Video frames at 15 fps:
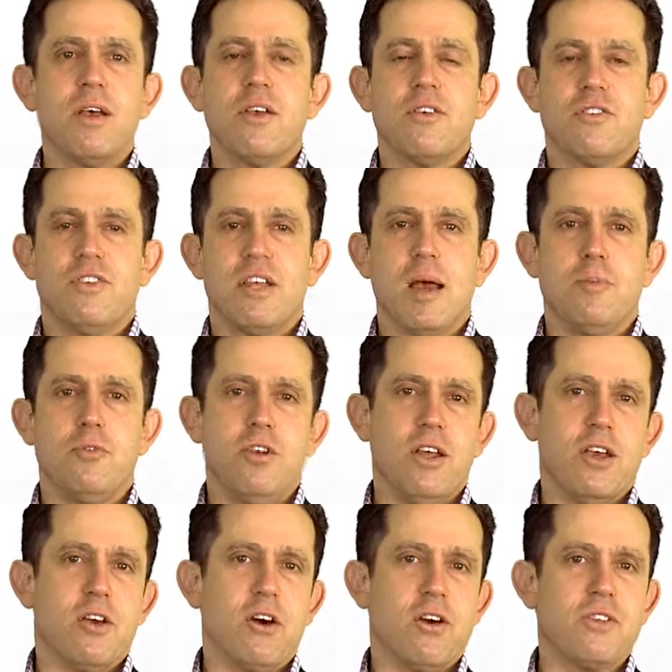Stamp duty
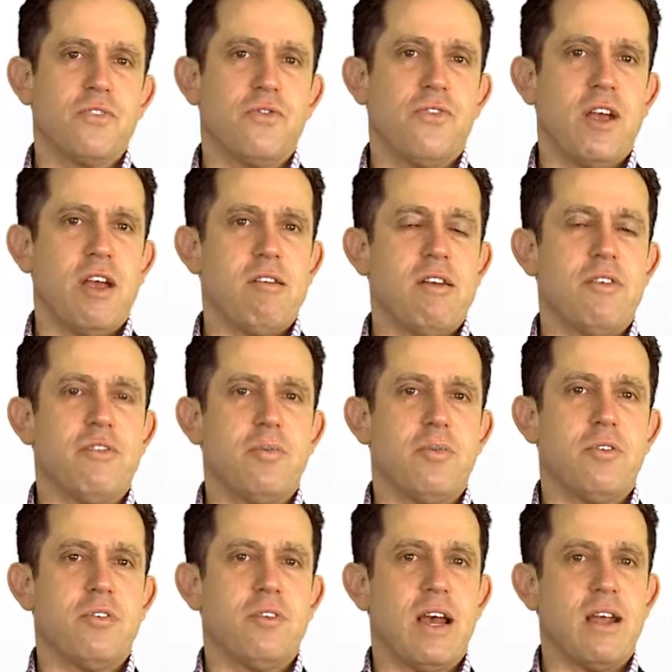costs vary from
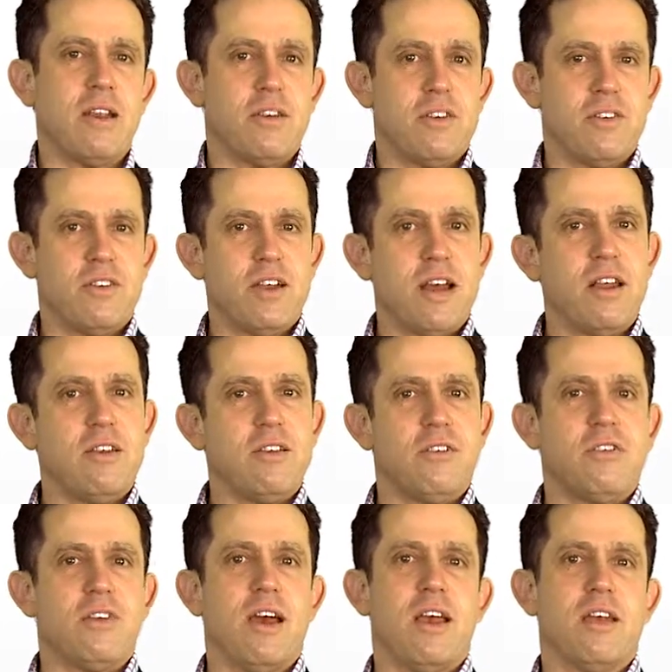state to state to
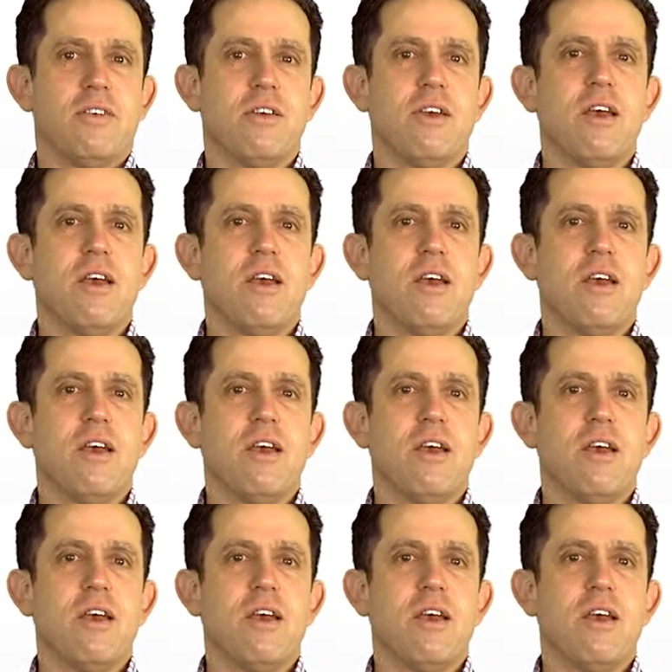state.